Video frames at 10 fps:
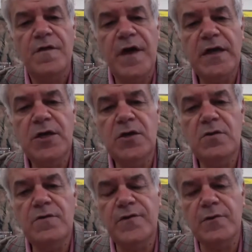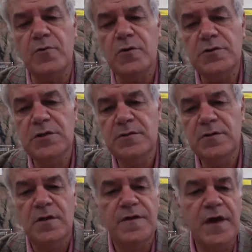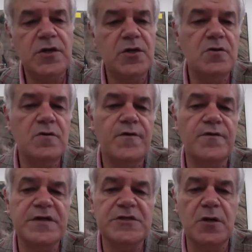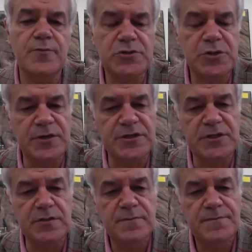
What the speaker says: Thank you for the word. Thank you for this opportunity.